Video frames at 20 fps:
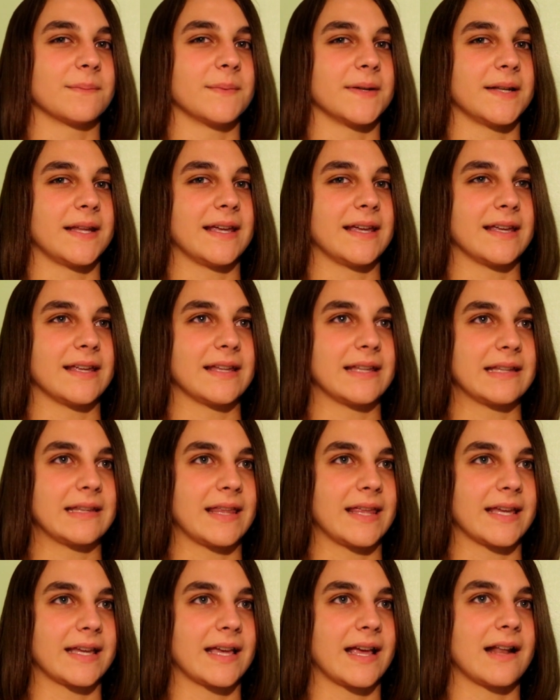but a
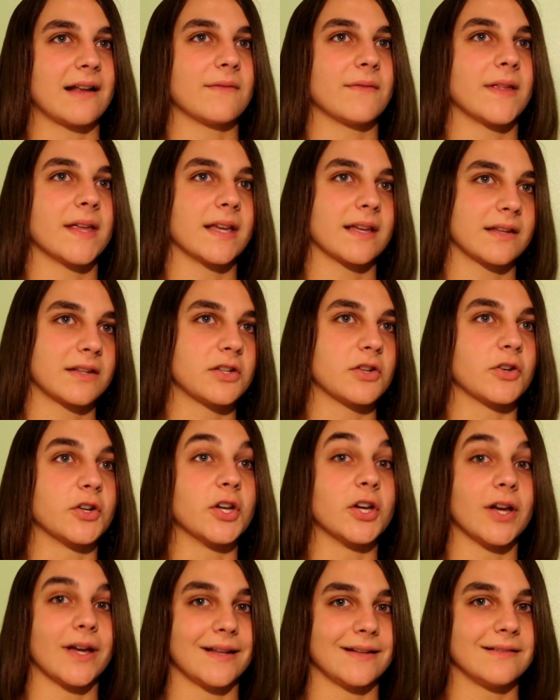like kind of like, you're
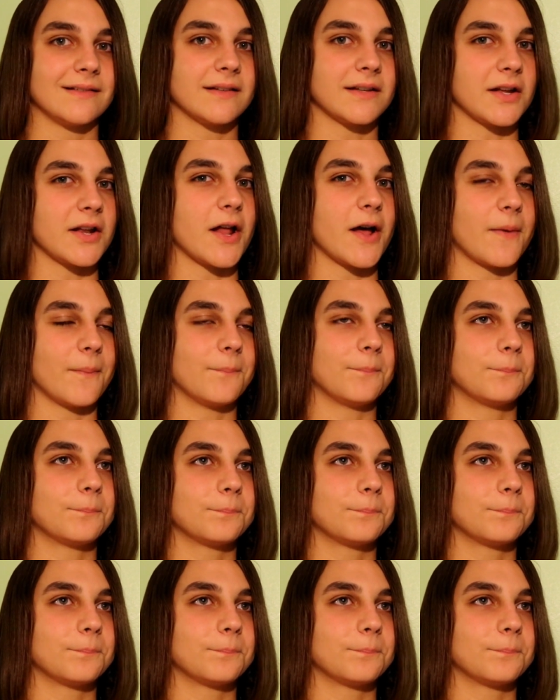good, you know?